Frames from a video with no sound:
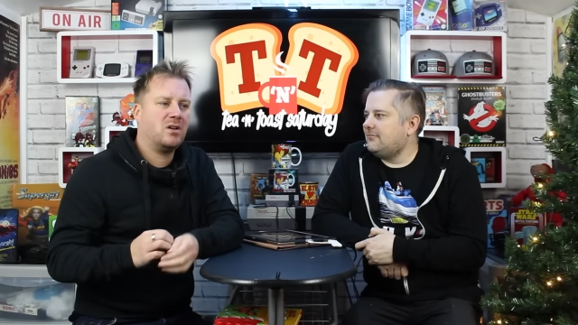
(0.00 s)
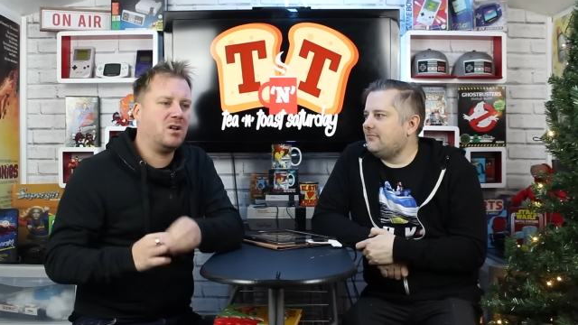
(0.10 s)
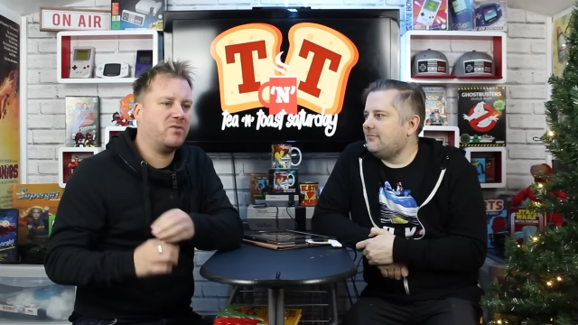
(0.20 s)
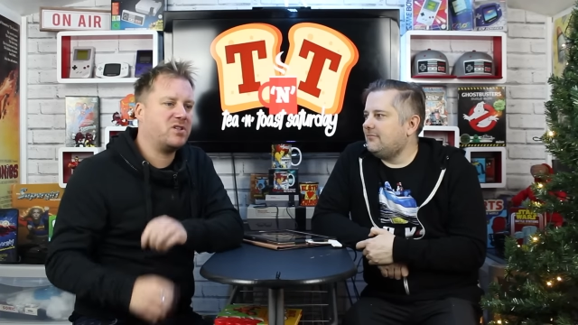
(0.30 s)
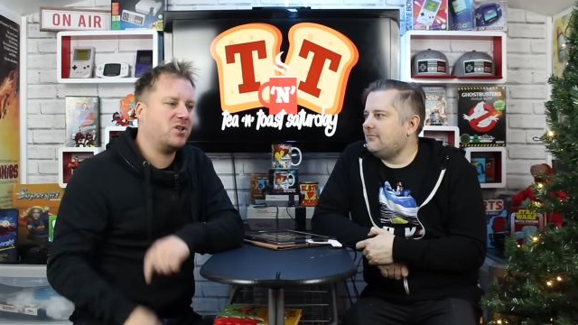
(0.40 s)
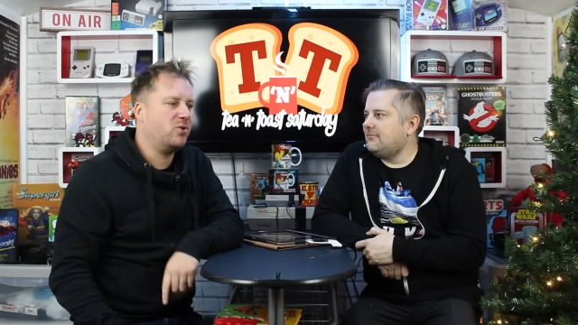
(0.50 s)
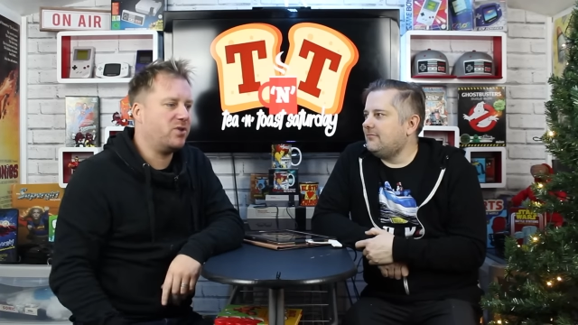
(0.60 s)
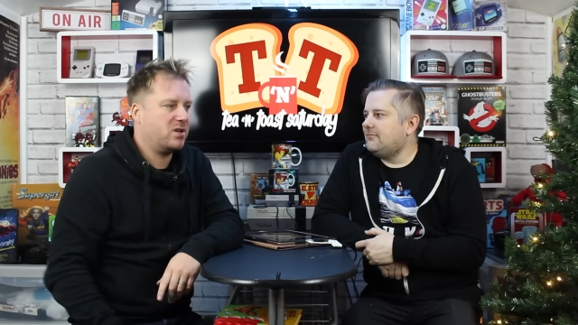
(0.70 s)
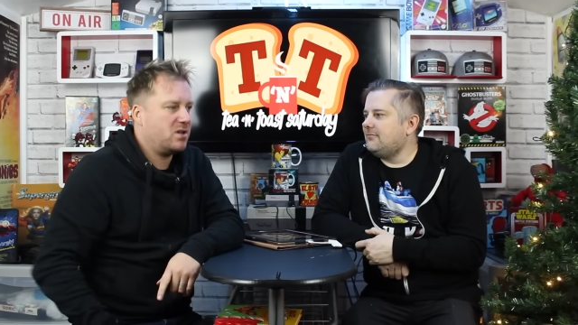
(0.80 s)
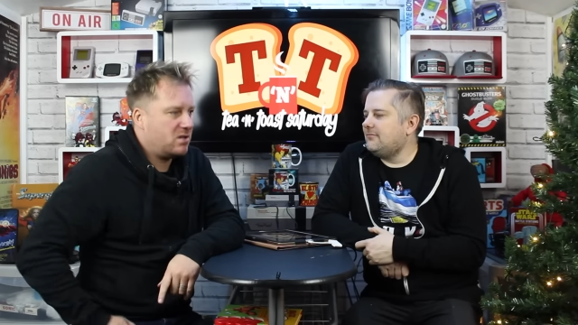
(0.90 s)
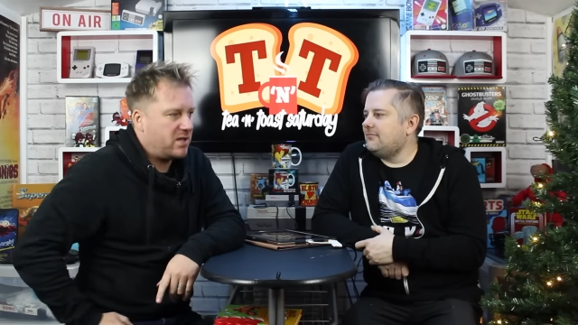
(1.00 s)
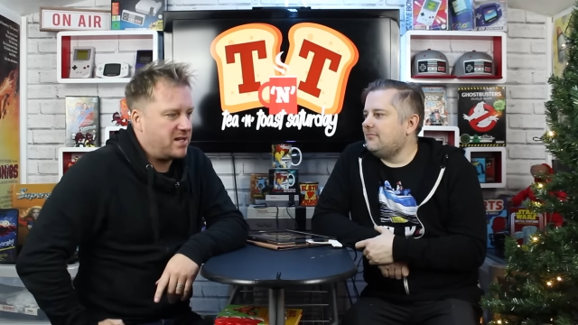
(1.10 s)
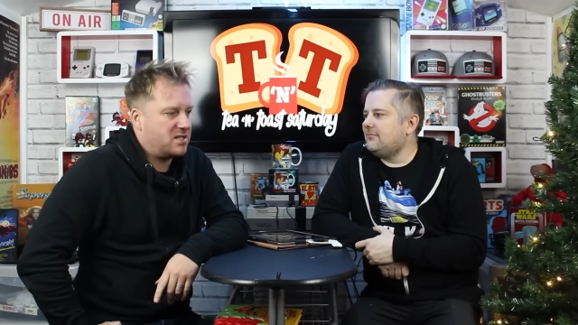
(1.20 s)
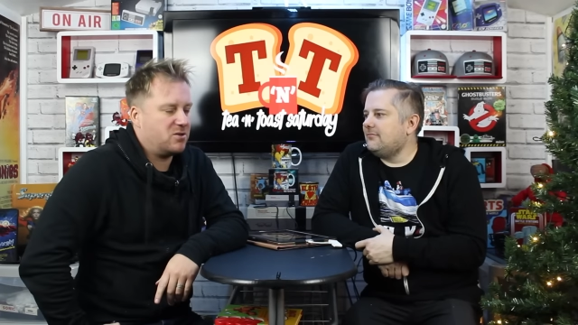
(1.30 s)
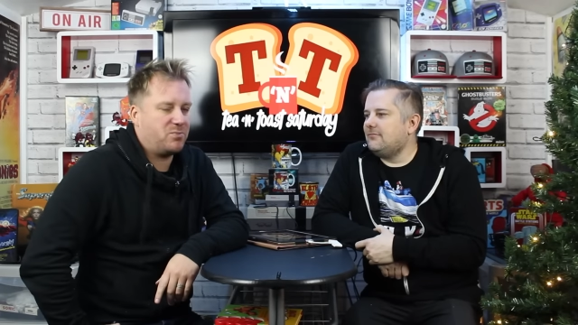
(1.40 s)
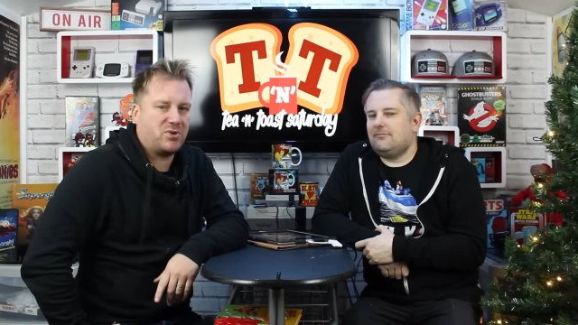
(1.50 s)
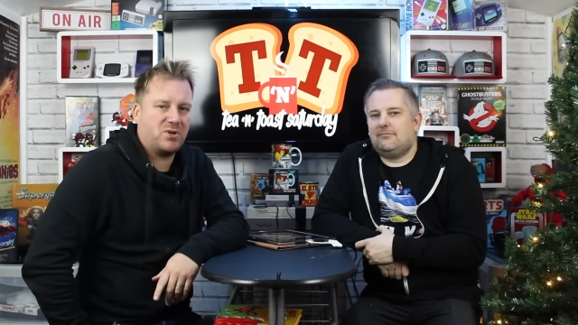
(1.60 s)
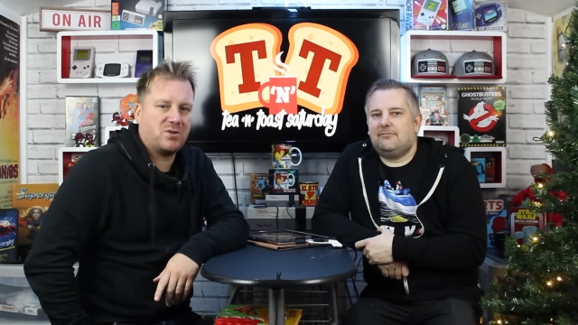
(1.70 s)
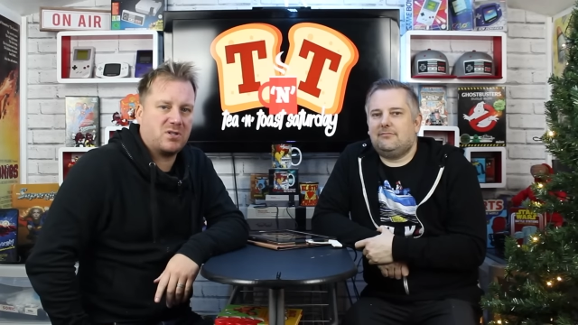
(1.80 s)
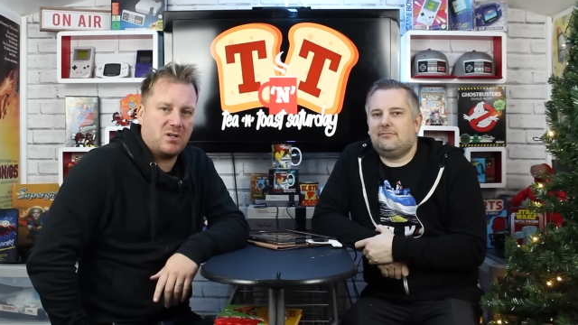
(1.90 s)
Speaker 1: and obviously you're the editor,
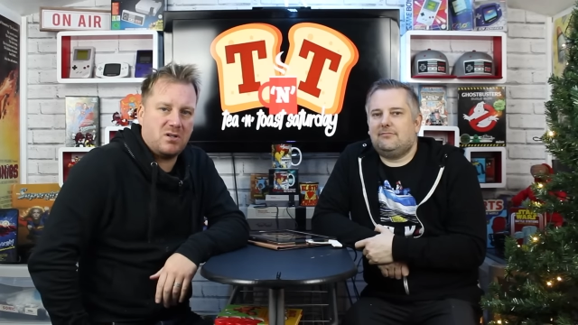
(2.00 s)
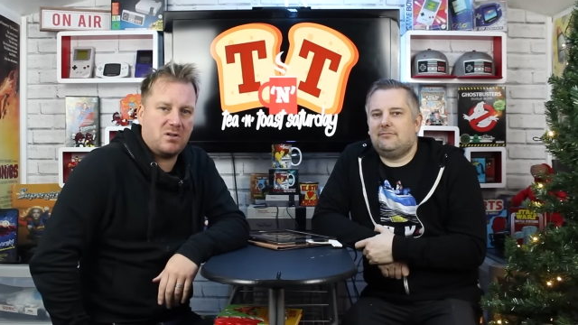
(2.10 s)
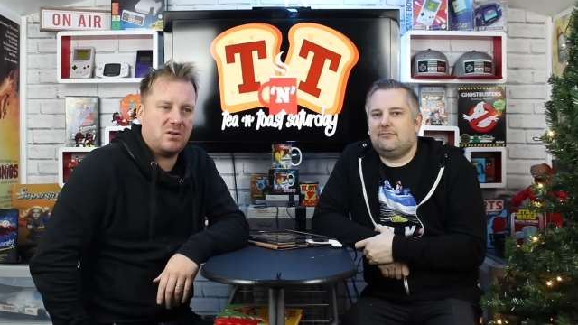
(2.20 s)
producer,